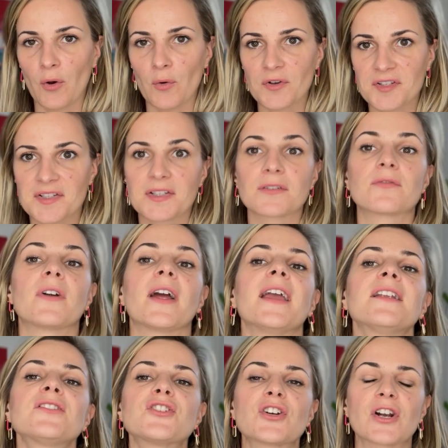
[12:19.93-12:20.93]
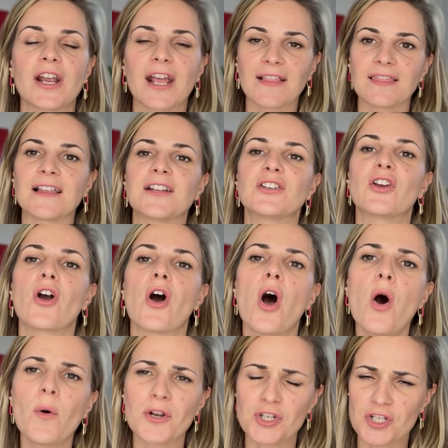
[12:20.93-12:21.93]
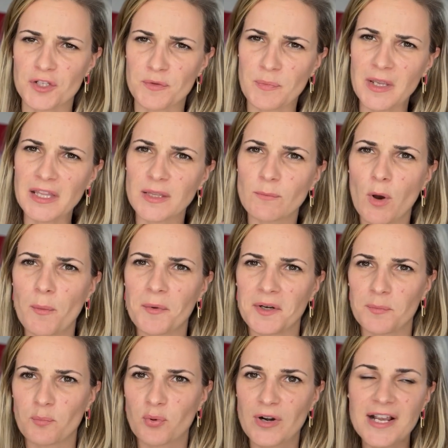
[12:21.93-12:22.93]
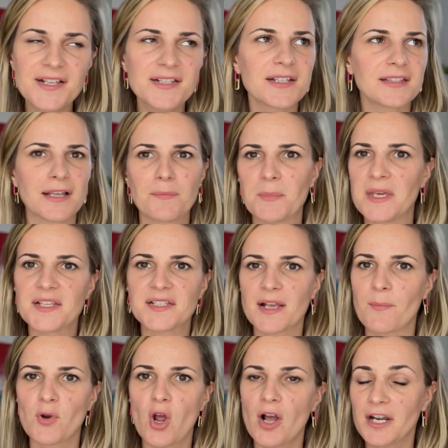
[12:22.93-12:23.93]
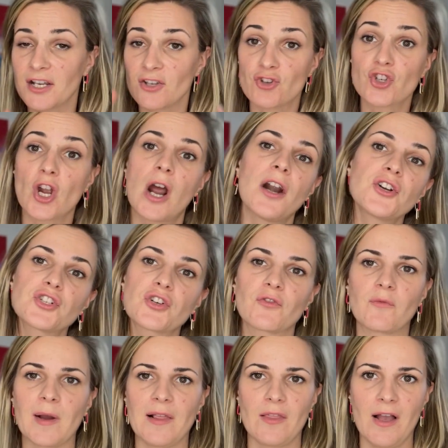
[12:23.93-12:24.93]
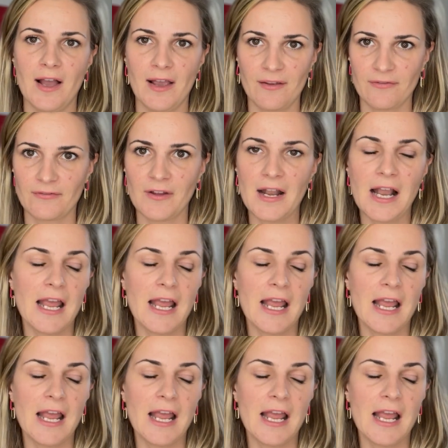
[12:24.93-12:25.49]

surrender and let go and just be in the moment and present, that means I'm not in charge of my life.